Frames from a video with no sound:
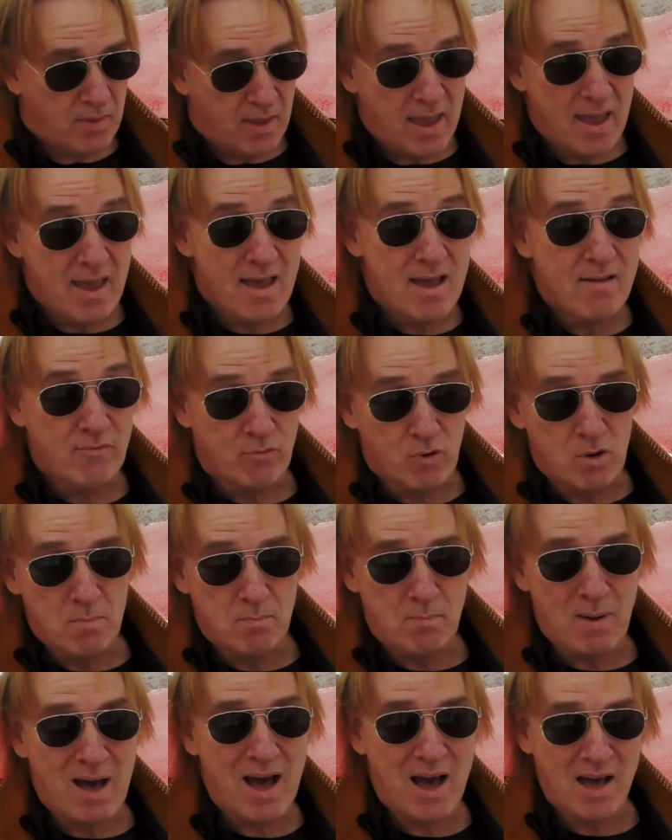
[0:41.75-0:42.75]

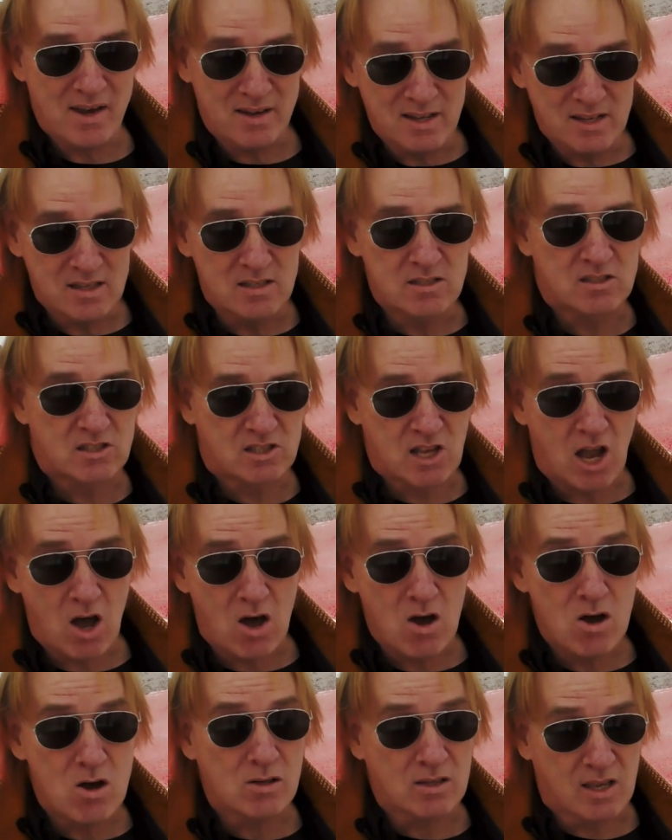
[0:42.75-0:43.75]
Everybody's
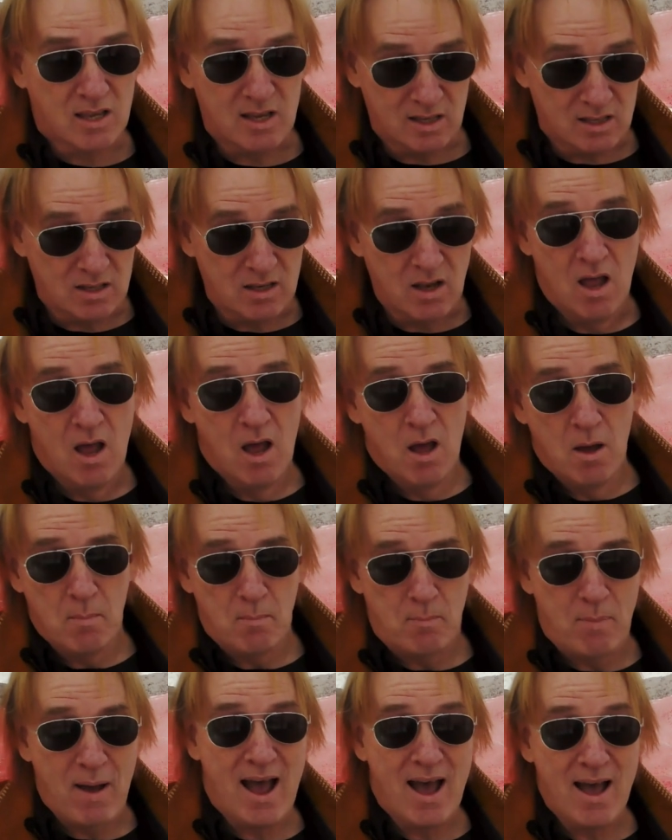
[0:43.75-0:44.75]
talking
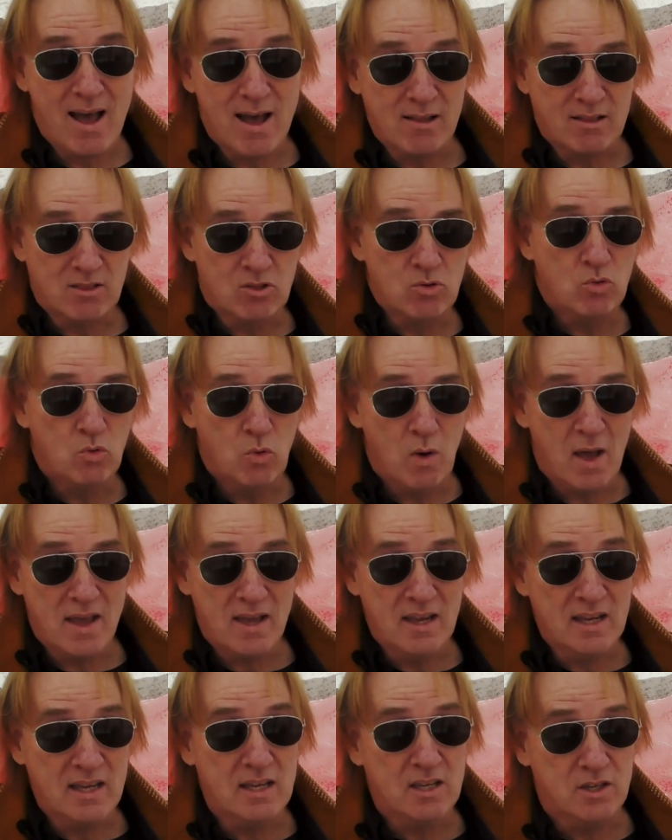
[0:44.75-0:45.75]
about the way
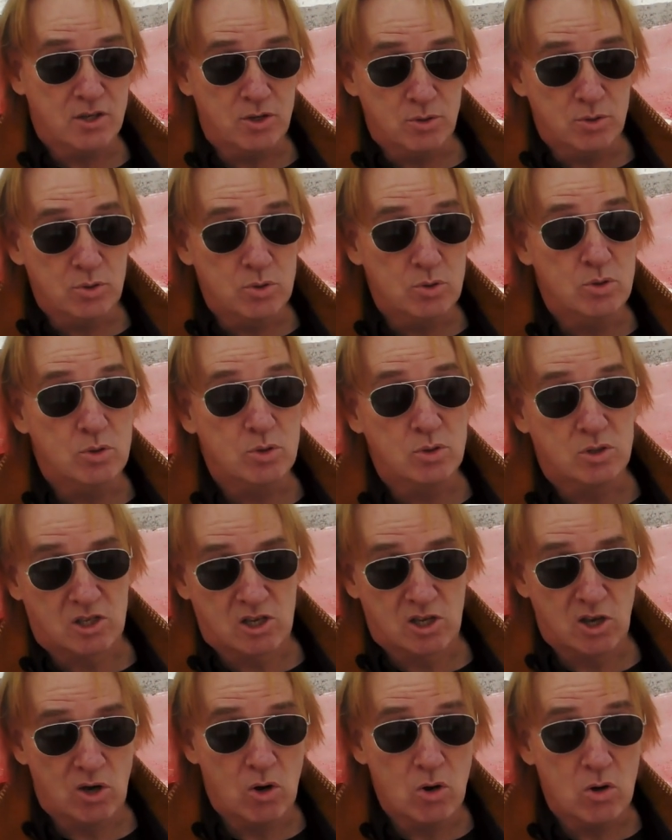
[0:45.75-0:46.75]
you
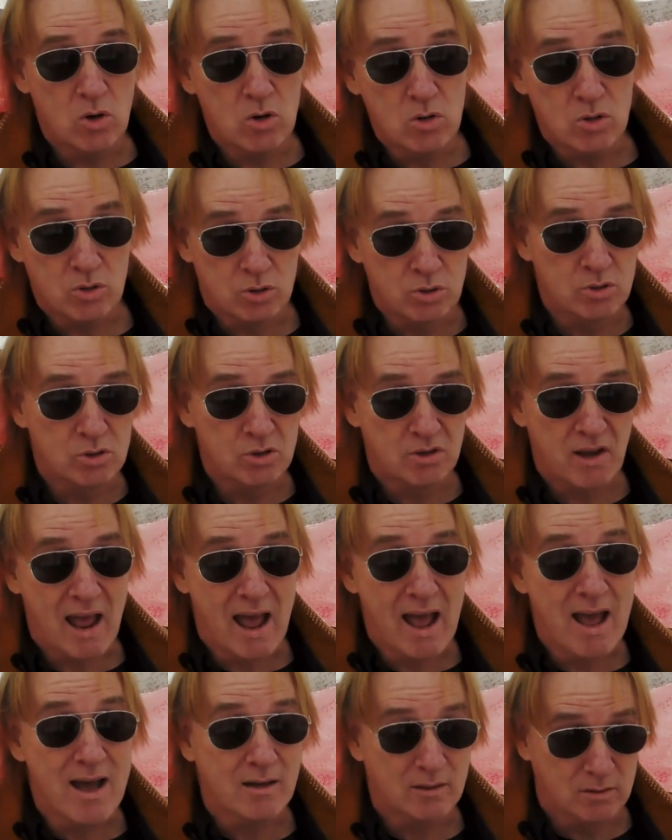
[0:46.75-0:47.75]
tore her
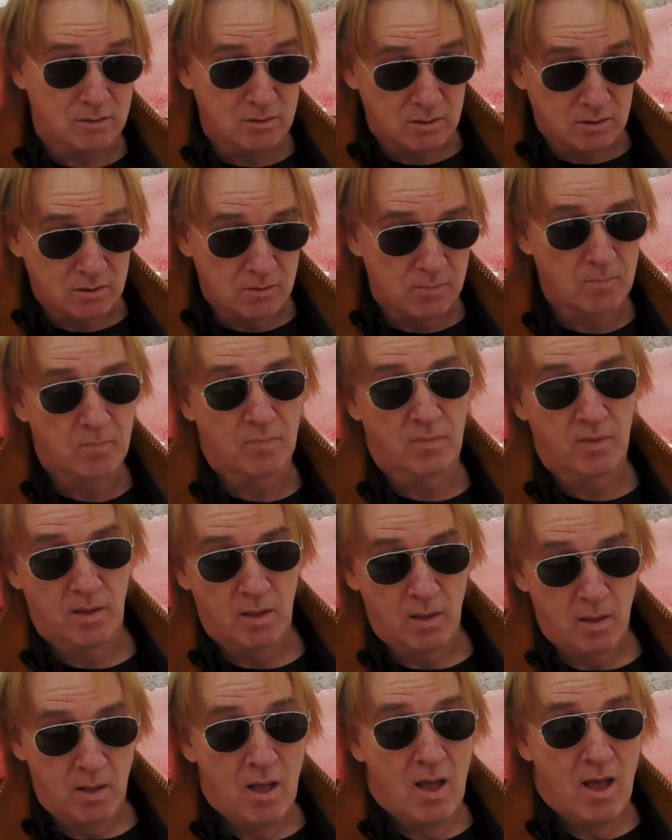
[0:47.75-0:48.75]
down,
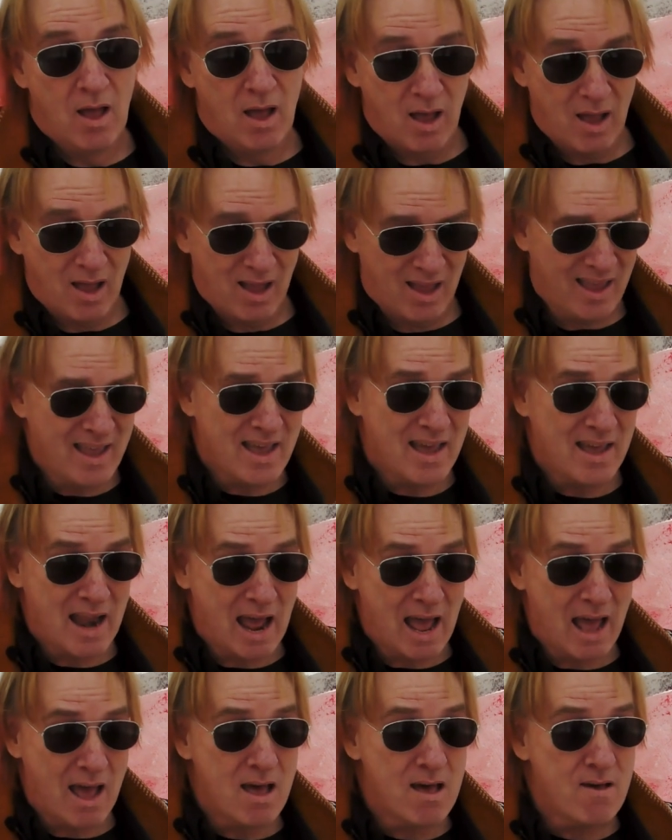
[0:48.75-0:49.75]
and
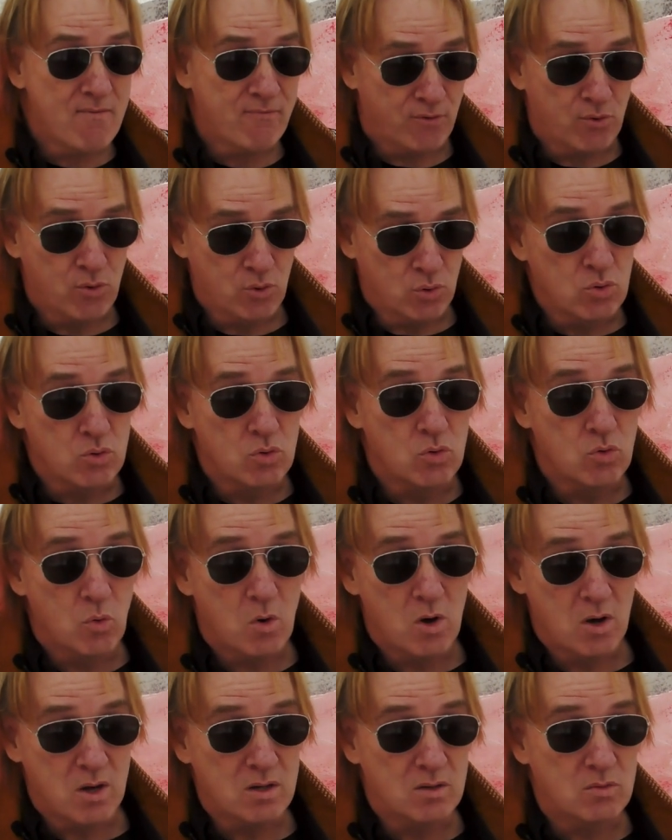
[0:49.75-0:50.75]
I for
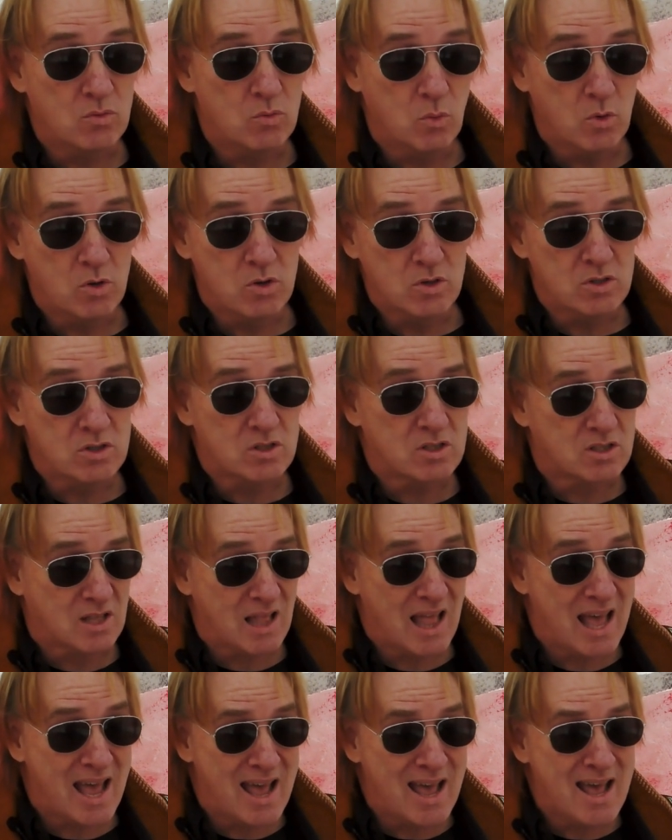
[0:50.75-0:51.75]
one was
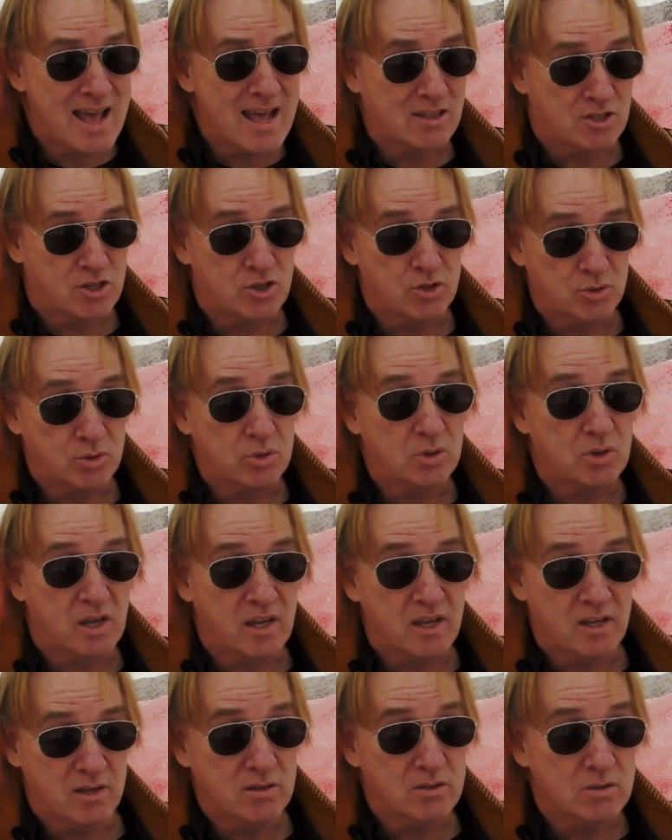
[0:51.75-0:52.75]
glad to
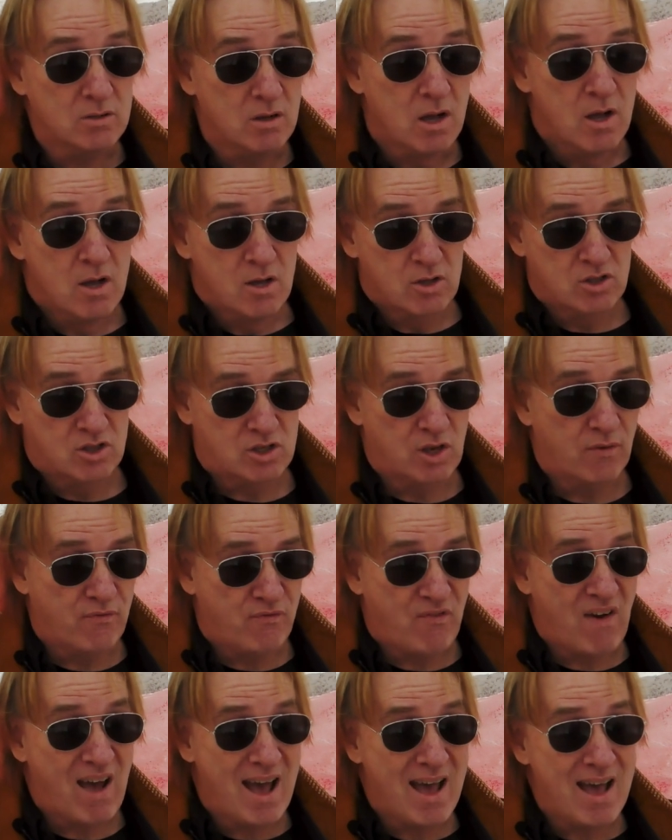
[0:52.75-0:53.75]
hear she
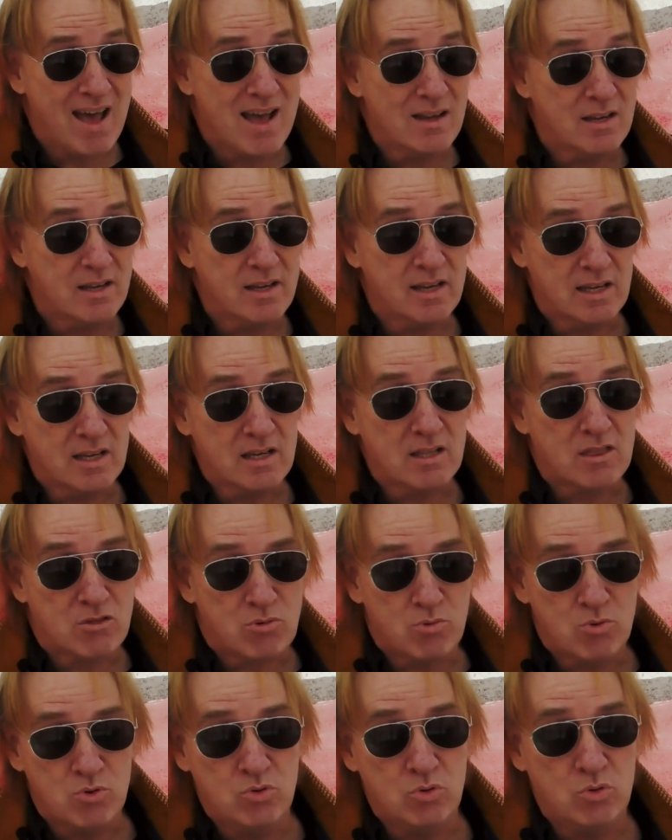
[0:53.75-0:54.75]
finally
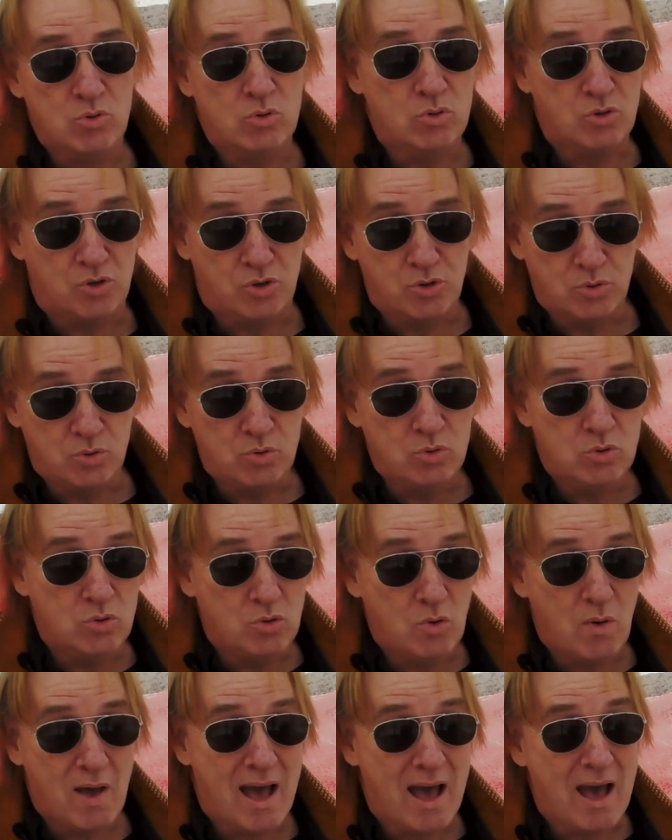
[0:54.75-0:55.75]
threw
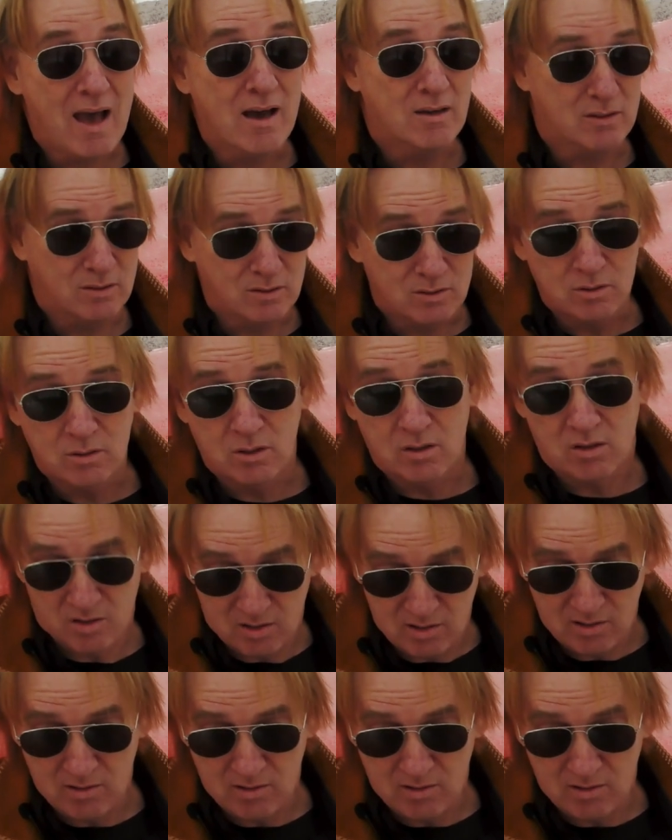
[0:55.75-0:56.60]
you out.